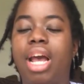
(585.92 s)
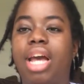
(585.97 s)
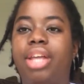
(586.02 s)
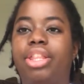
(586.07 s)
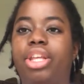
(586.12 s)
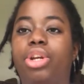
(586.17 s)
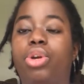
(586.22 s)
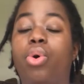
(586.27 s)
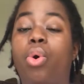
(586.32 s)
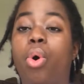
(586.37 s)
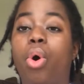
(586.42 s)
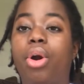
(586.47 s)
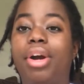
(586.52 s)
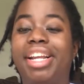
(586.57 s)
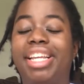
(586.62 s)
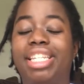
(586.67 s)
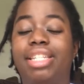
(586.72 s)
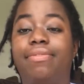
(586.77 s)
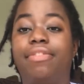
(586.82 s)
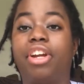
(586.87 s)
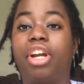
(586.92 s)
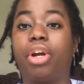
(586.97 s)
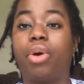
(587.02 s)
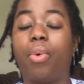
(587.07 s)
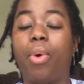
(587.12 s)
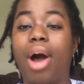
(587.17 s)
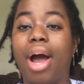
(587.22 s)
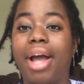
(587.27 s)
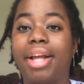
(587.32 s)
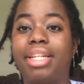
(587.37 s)
And then Corey is very
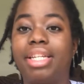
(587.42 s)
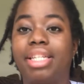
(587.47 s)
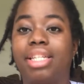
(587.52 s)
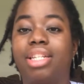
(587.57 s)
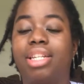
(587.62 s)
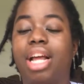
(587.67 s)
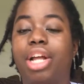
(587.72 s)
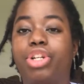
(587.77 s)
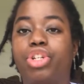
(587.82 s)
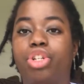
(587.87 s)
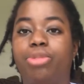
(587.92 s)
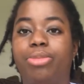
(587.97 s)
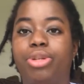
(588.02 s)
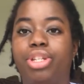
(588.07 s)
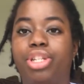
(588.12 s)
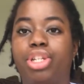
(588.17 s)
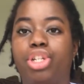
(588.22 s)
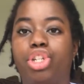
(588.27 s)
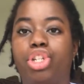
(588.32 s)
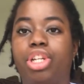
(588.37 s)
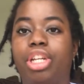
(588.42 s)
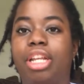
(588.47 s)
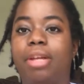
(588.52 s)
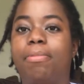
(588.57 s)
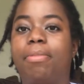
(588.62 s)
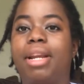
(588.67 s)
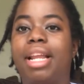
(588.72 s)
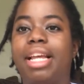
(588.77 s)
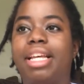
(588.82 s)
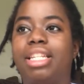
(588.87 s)
quiet. He's a natural musician. He
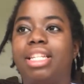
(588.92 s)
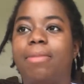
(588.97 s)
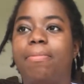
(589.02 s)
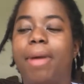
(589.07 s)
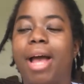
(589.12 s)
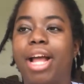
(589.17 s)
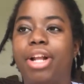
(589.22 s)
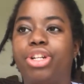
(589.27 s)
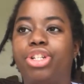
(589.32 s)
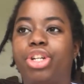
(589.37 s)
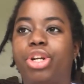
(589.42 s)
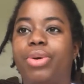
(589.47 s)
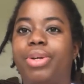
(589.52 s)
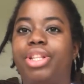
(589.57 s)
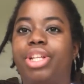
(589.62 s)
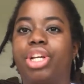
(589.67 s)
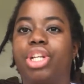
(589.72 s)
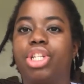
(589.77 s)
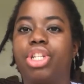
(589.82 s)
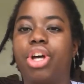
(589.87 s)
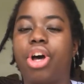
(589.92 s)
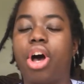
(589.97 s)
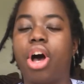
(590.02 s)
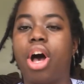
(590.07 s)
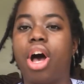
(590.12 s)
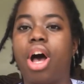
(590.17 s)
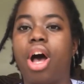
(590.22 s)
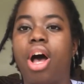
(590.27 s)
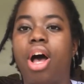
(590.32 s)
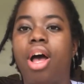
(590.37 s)
plays the banjo and the
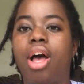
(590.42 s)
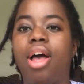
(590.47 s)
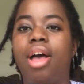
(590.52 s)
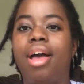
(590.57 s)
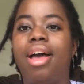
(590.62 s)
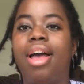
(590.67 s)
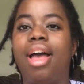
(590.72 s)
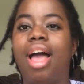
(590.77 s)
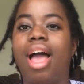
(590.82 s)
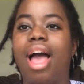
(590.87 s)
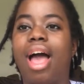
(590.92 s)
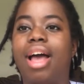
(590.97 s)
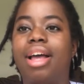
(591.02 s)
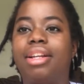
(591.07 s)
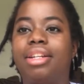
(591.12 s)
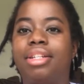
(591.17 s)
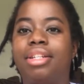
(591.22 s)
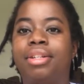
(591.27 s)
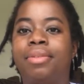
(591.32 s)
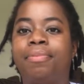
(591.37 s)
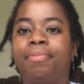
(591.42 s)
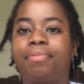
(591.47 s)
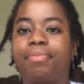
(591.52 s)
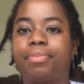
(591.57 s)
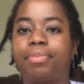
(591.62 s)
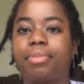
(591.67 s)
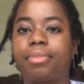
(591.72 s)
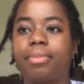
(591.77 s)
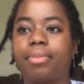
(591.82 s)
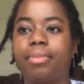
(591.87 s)
guitar, and
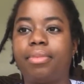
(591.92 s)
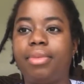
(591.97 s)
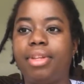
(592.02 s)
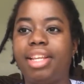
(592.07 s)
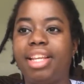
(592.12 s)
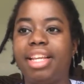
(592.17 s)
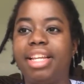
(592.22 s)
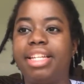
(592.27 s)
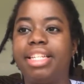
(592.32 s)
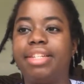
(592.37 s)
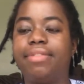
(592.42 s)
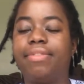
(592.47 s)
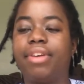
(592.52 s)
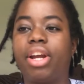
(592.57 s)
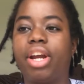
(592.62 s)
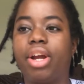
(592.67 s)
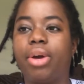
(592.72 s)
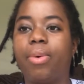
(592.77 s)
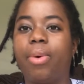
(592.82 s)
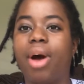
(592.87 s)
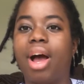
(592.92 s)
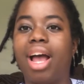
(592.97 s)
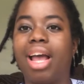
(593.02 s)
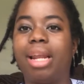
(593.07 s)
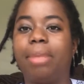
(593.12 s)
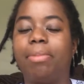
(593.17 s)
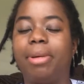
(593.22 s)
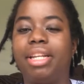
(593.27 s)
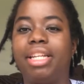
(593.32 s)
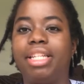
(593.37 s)
he's very
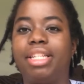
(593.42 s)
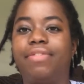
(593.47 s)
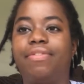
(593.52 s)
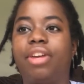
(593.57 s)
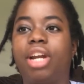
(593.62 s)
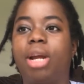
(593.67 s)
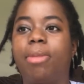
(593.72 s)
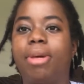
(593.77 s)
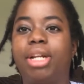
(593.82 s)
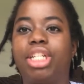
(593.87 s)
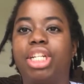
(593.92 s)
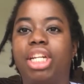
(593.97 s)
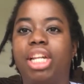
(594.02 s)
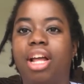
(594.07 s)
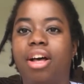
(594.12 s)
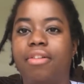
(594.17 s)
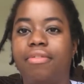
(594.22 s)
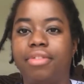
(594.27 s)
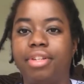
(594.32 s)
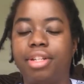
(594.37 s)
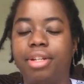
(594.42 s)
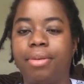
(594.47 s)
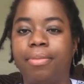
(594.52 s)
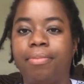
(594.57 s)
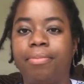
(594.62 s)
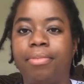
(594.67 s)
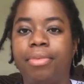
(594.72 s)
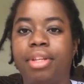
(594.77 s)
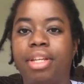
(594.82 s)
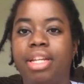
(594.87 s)
quiet, but he's very much loved.
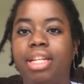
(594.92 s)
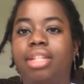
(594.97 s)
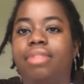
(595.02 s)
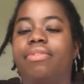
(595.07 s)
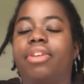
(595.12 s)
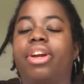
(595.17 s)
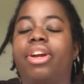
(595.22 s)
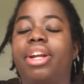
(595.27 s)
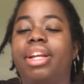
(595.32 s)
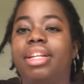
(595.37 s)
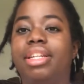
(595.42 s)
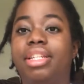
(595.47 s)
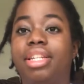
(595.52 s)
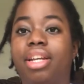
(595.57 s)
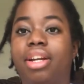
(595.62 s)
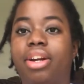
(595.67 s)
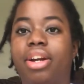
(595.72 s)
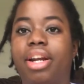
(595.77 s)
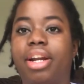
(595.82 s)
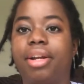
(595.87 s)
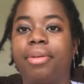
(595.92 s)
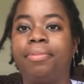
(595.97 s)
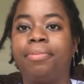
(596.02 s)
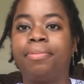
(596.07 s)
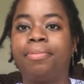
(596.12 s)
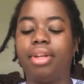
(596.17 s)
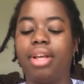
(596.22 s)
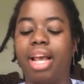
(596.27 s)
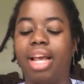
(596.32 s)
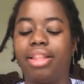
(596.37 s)
He's very endearing,
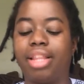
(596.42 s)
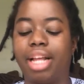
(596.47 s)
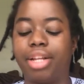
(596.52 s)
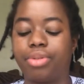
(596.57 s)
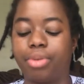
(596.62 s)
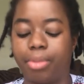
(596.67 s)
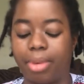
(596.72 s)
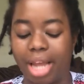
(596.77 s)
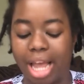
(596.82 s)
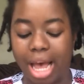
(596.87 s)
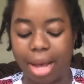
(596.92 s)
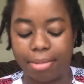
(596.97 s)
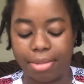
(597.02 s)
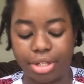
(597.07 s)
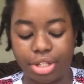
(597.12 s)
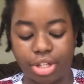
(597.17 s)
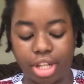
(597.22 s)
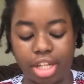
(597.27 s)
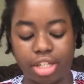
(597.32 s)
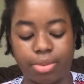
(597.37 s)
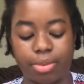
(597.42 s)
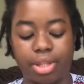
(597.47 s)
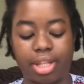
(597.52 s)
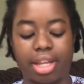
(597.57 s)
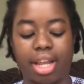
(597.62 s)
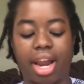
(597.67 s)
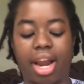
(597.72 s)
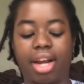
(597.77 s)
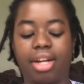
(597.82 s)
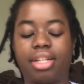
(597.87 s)
and that's what we happen. So that's with the
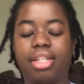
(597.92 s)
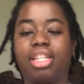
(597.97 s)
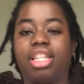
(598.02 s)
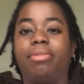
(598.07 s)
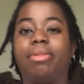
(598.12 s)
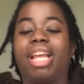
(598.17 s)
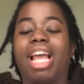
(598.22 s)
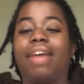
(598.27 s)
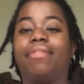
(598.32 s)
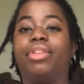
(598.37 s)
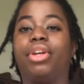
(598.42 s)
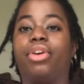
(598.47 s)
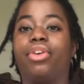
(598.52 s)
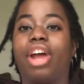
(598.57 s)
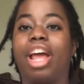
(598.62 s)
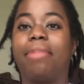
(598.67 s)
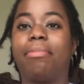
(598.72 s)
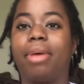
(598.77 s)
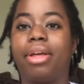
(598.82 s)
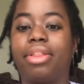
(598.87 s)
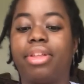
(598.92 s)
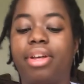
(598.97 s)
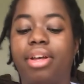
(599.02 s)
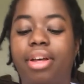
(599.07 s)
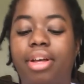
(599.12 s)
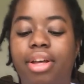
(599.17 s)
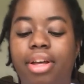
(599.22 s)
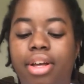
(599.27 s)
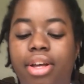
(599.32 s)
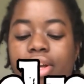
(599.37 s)
characters. Then we have the grandmother.